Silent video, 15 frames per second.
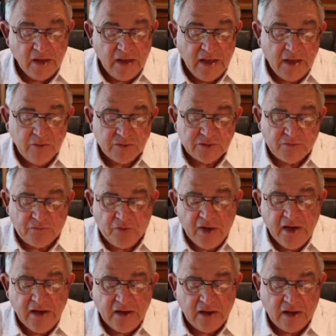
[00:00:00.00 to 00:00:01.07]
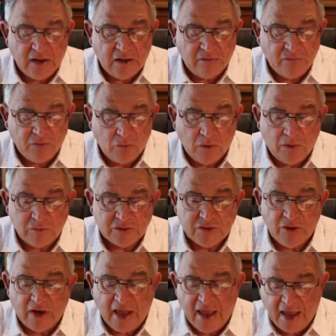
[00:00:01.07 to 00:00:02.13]
He was afraid of what was
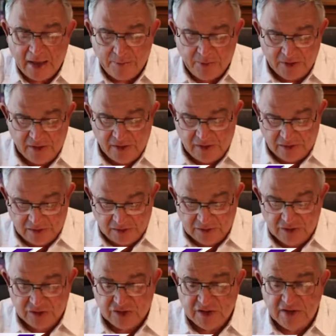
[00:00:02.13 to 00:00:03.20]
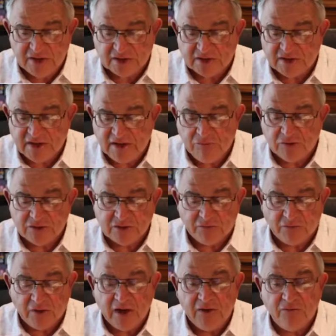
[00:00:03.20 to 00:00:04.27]
going to happen to Jesus. He was
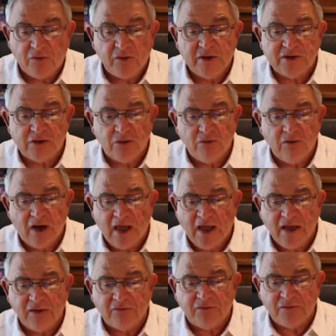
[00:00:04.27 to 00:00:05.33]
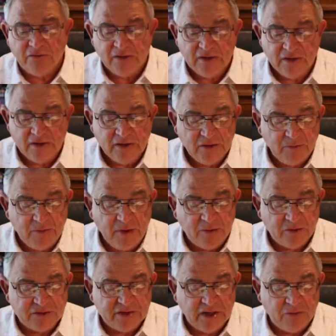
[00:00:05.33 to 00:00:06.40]
afraid for his own life.
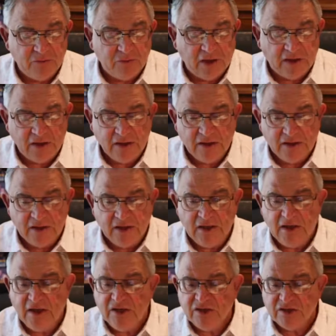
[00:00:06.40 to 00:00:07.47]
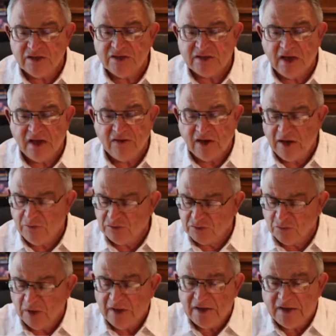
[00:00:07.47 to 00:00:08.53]
People said, "Why, didn't he just say that he was
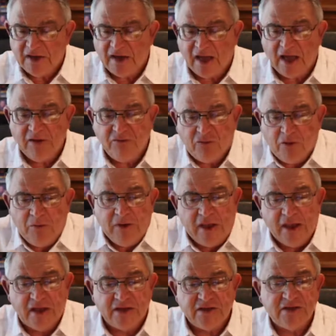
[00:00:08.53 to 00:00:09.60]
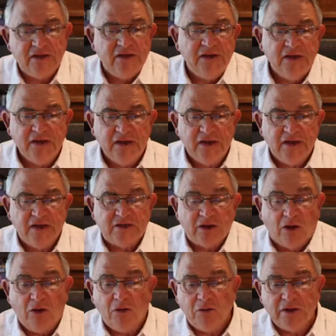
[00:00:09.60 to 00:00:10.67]
willing to die for him?" Yes. It's
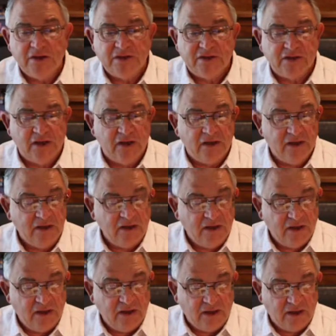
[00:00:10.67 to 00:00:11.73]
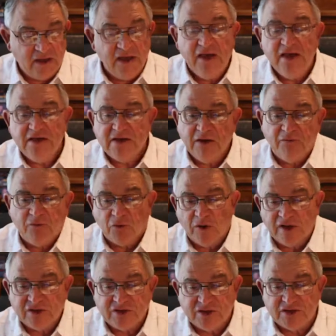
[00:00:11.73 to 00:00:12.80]
always easy for
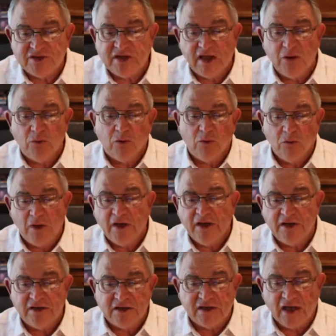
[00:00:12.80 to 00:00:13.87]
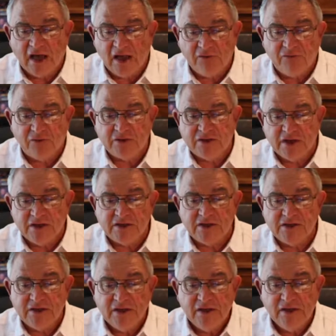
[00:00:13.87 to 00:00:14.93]
us to say we're willing to die for
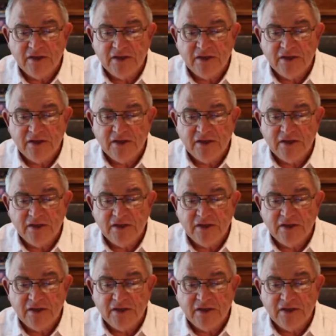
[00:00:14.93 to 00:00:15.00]
Jesus,